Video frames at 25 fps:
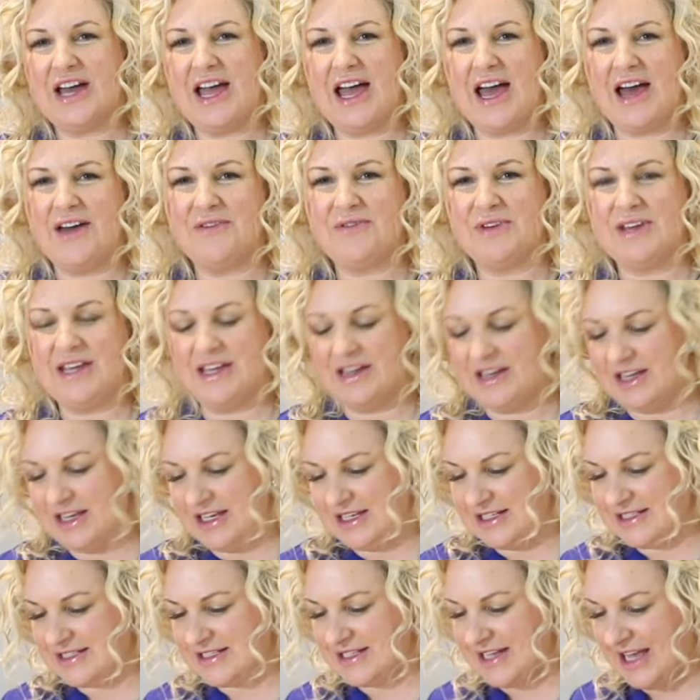I have here
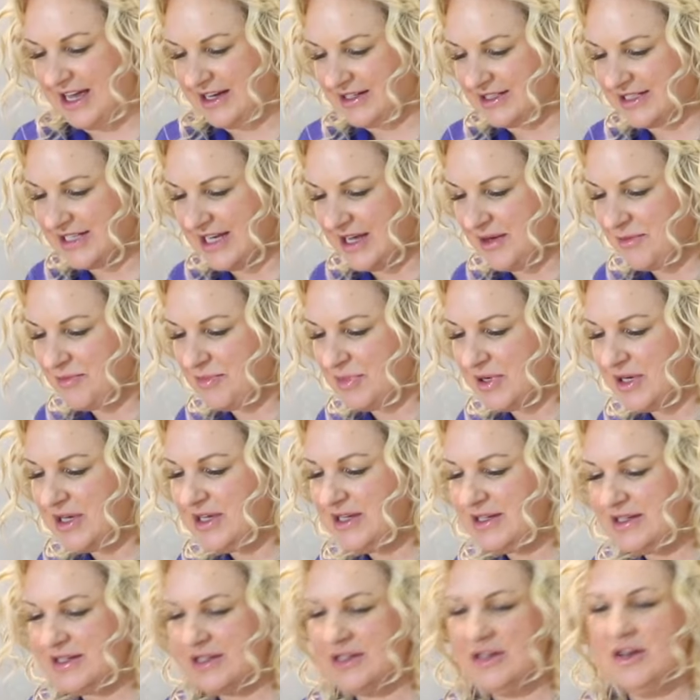is now
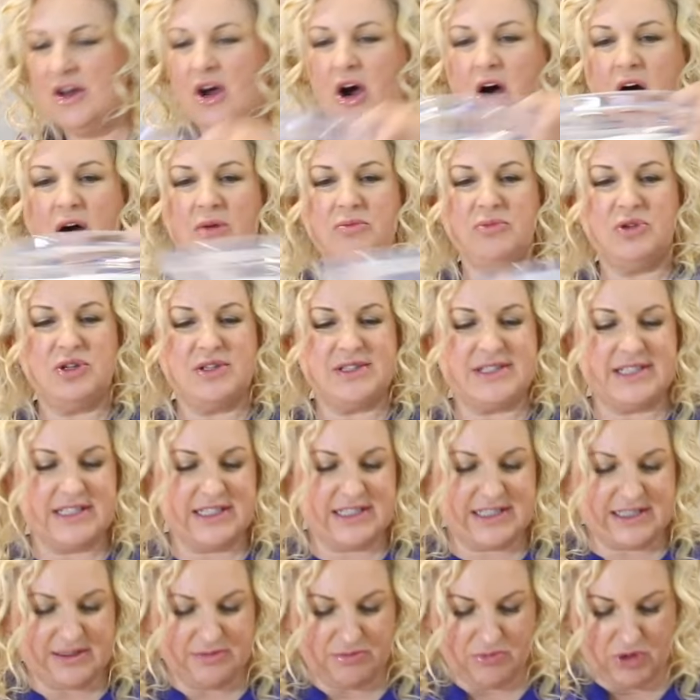tempered. I'm using
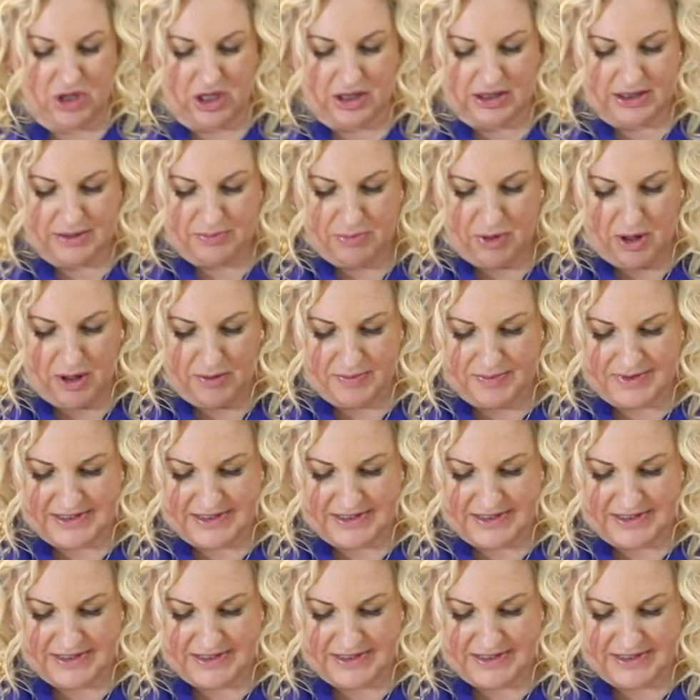some lollipop